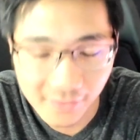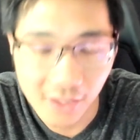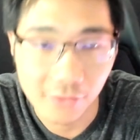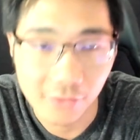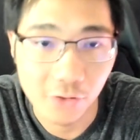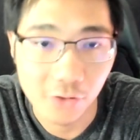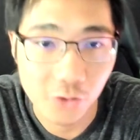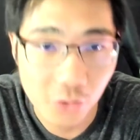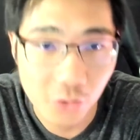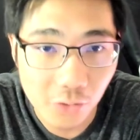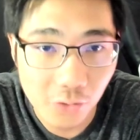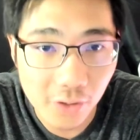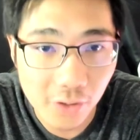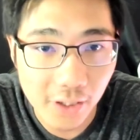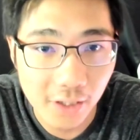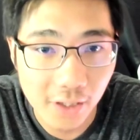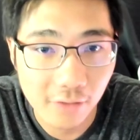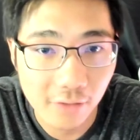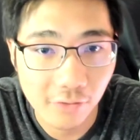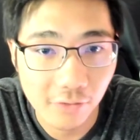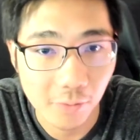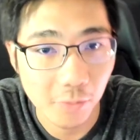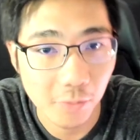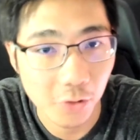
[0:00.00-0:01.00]
If you're tuning
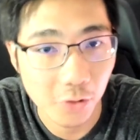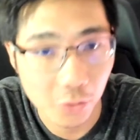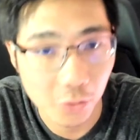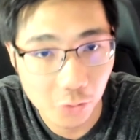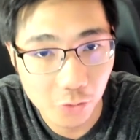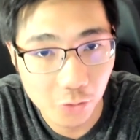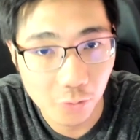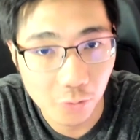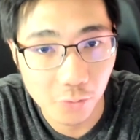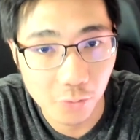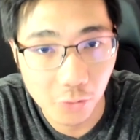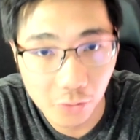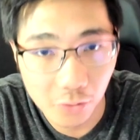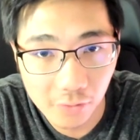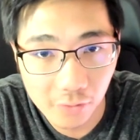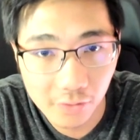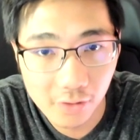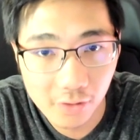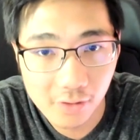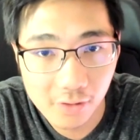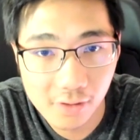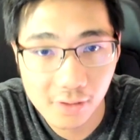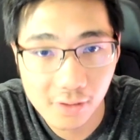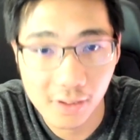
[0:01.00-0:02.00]
in from the YouTube
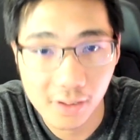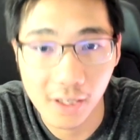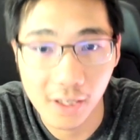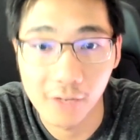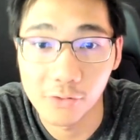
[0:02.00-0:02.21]
universe,